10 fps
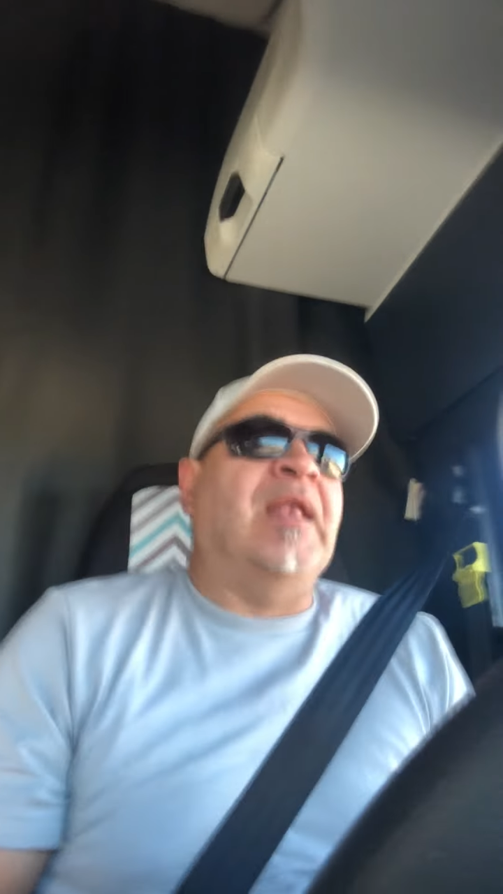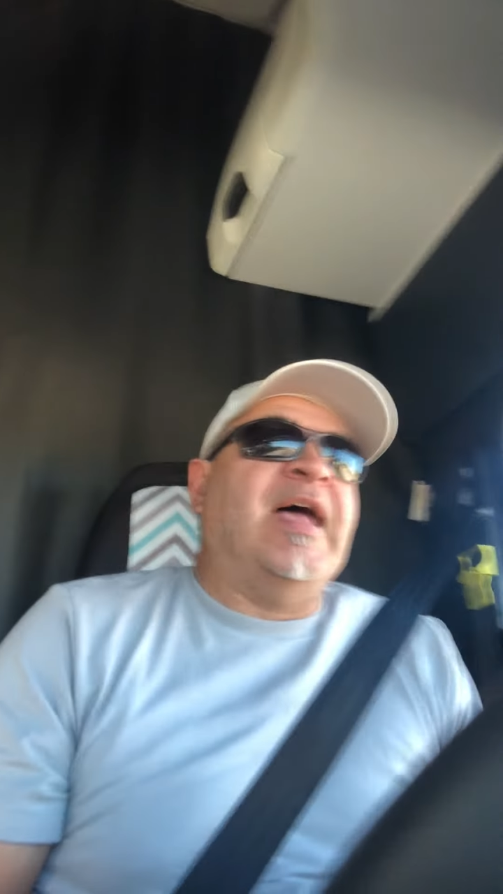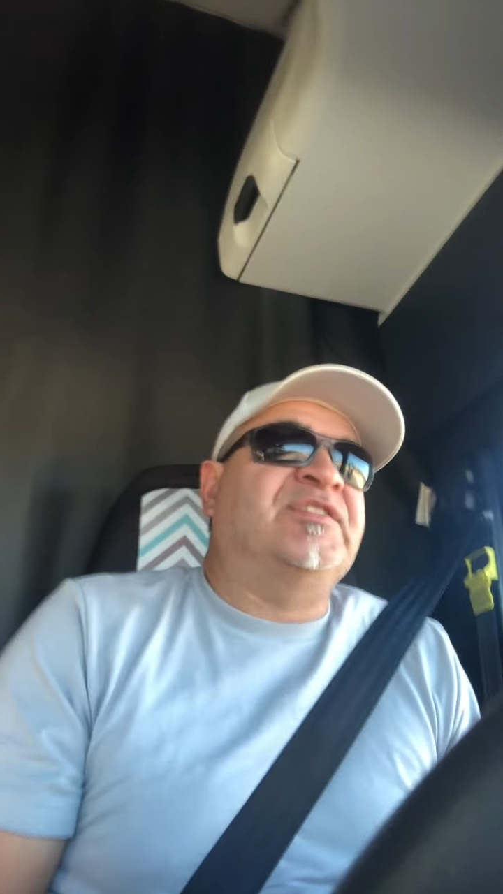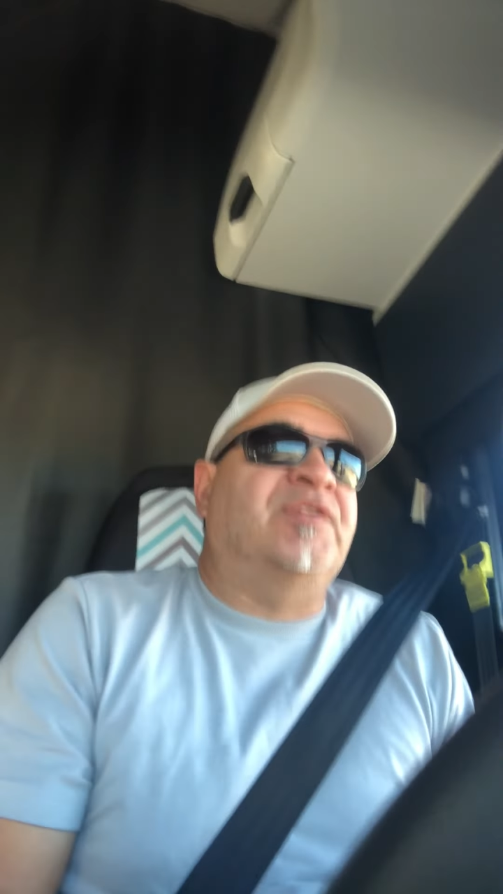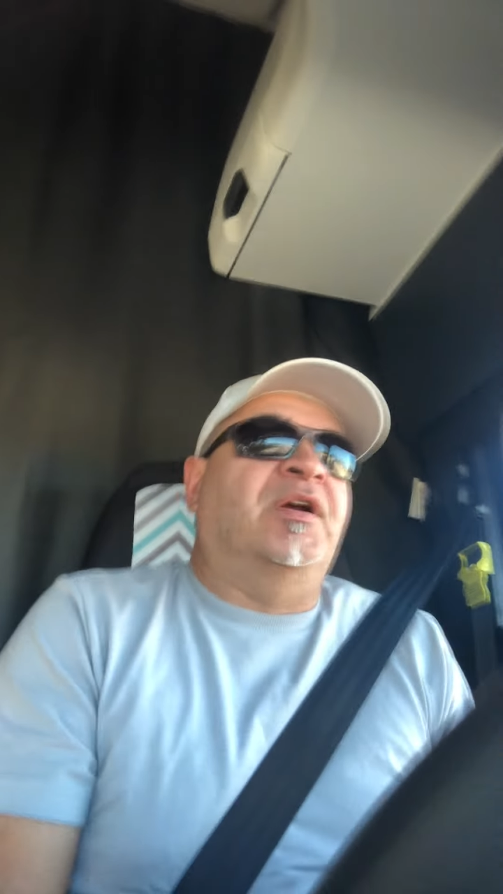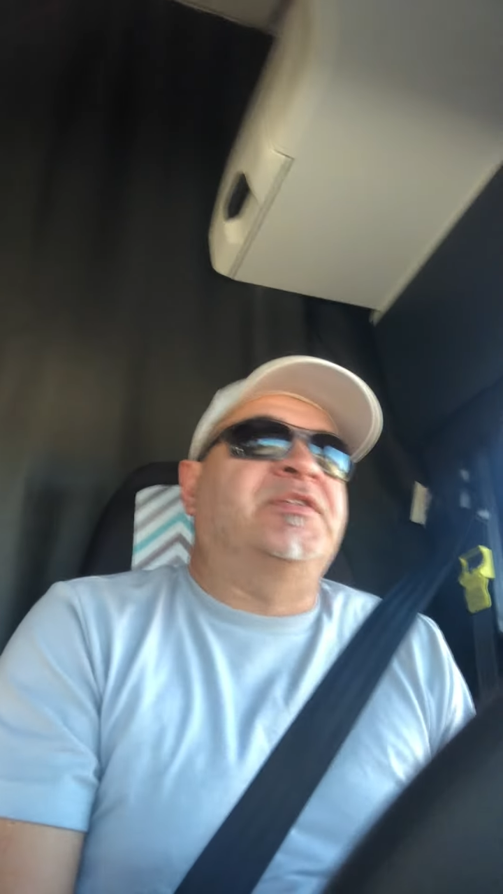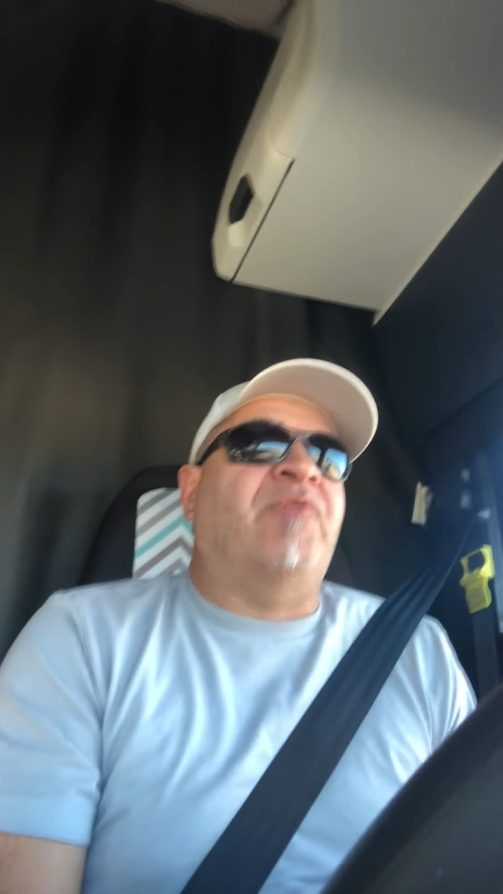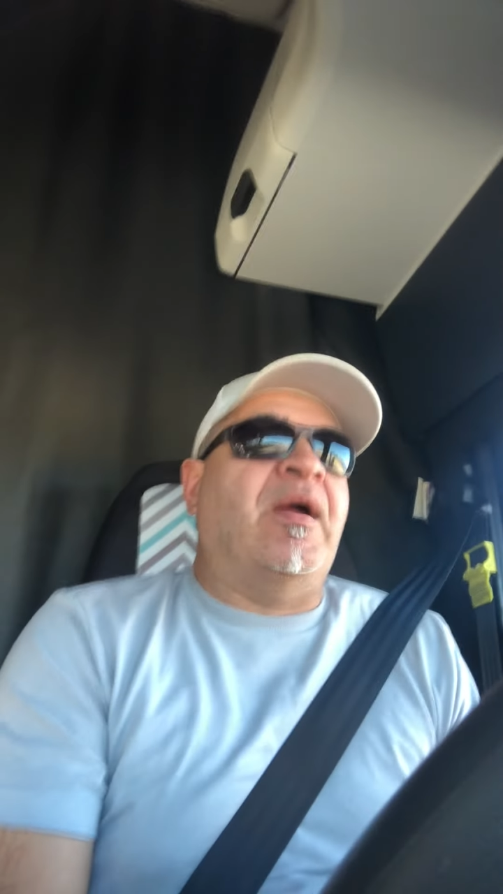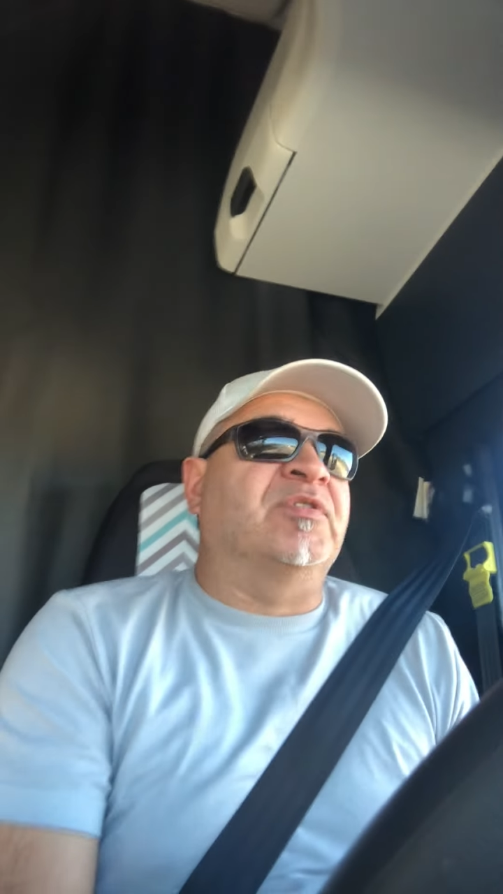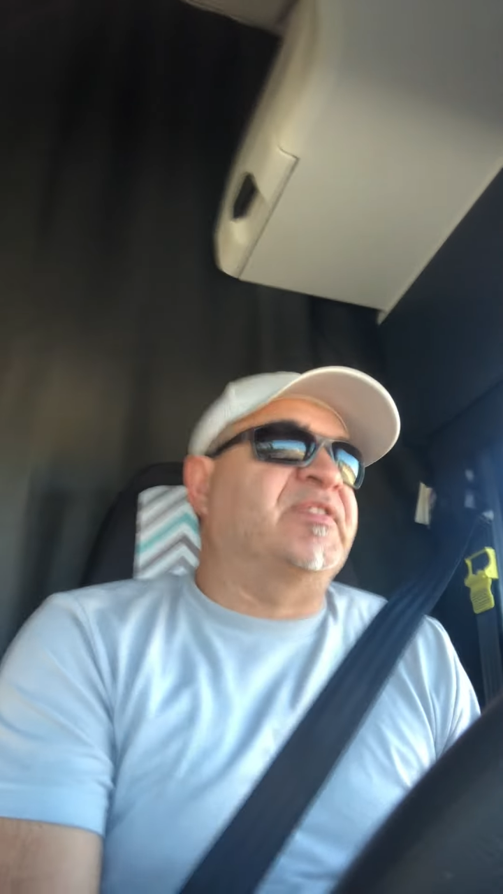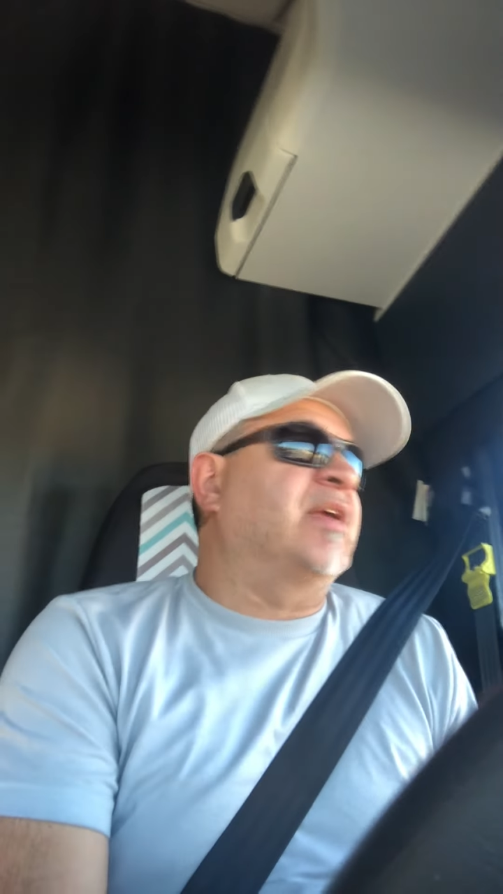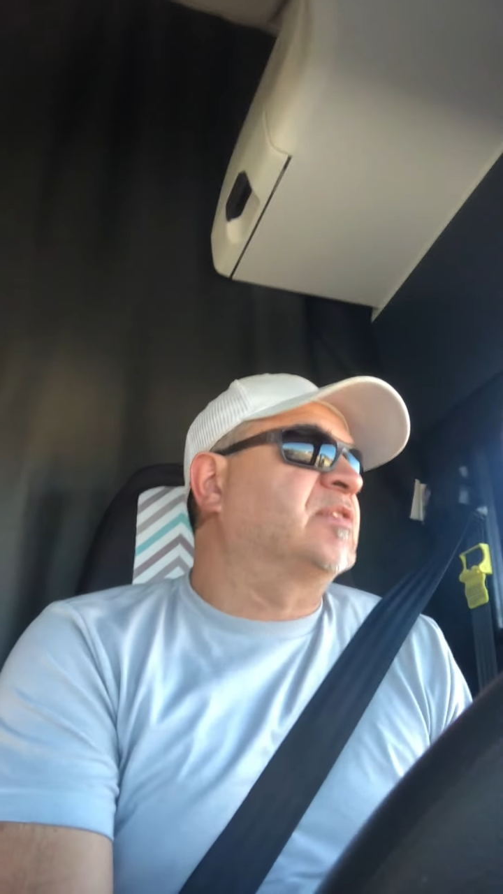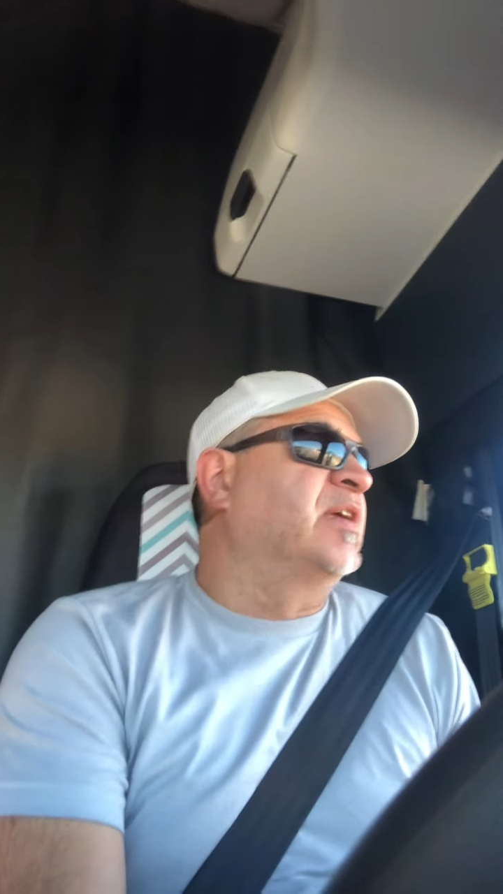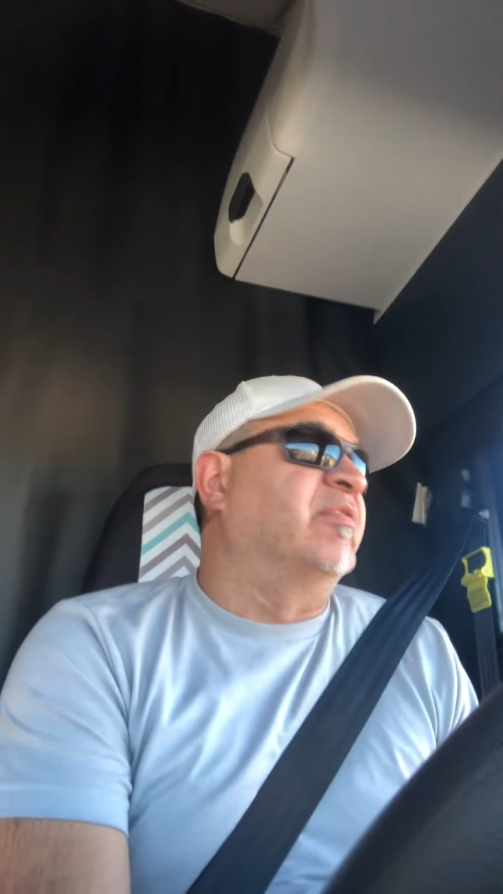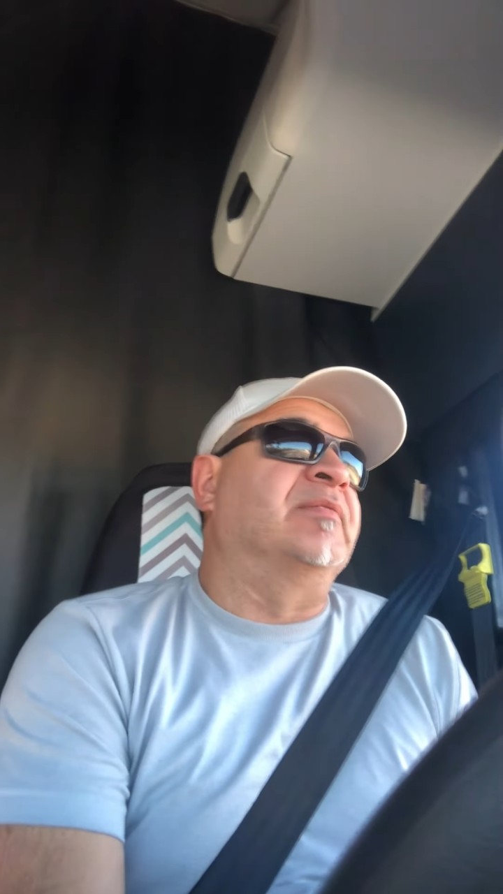Last Thursday, right, was
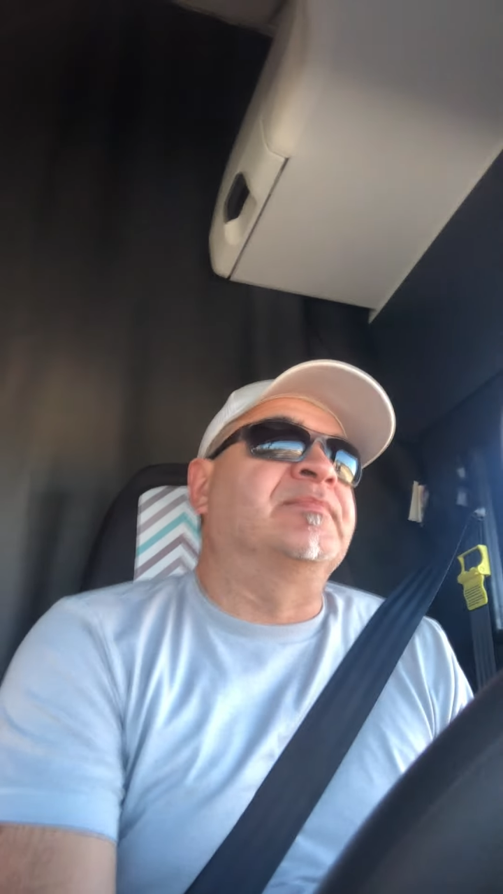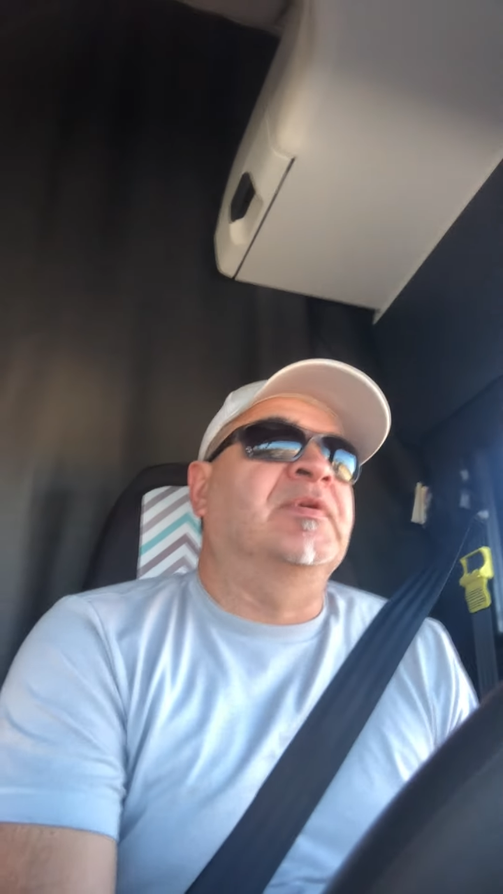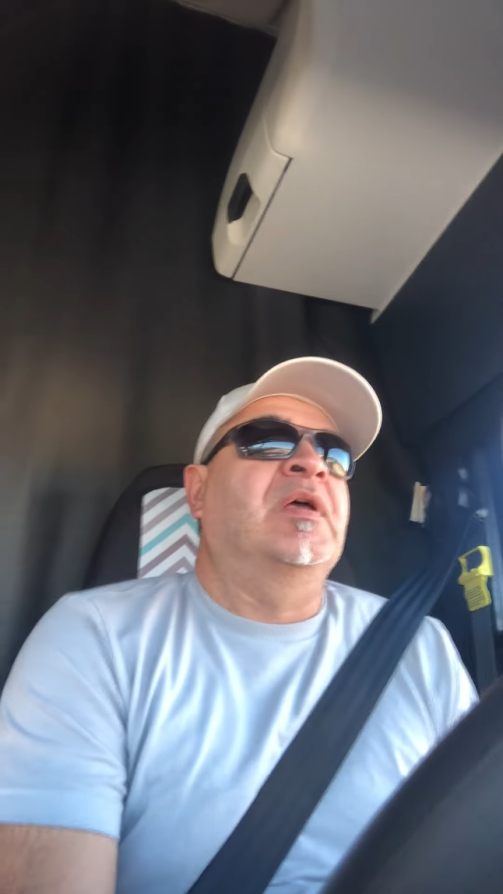Thanksgiving.